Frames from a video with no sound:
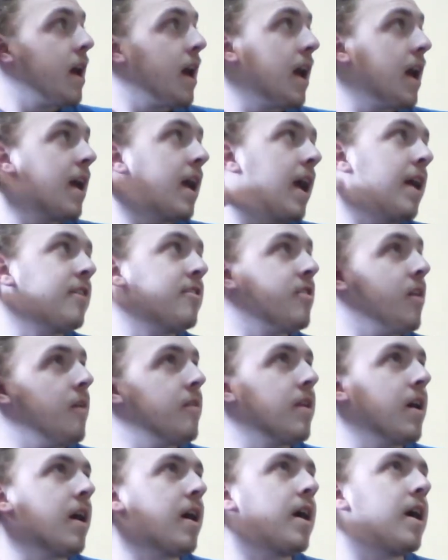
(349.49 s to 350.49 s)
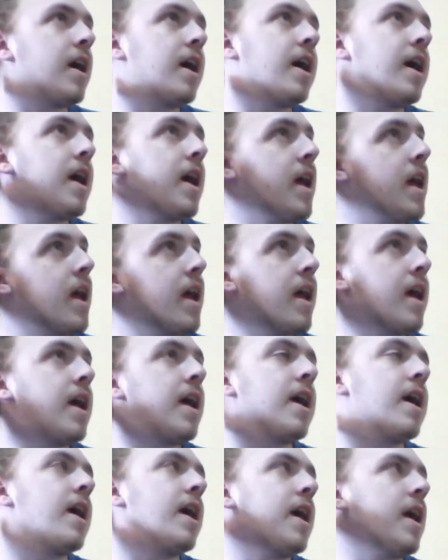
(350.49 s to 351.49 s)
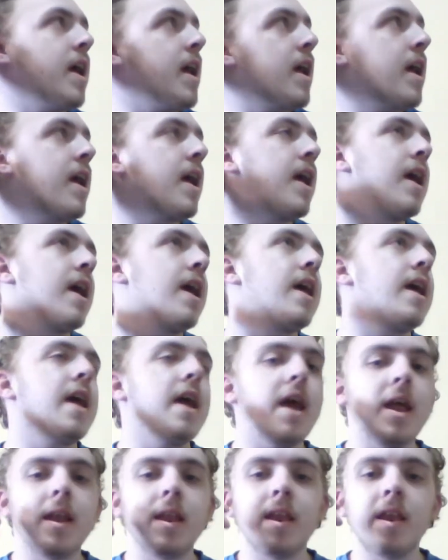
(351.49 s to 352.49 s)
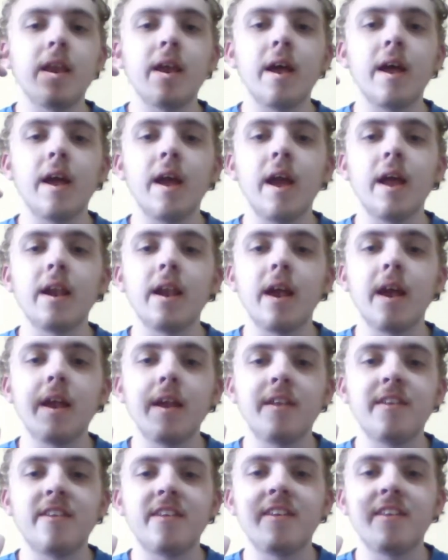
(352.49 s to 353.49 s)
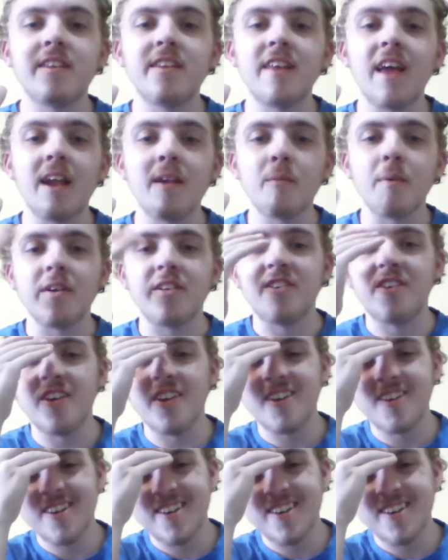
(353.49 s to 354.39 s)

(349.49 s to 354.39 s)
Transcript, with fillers: a, a soda and and and a and a sandwich.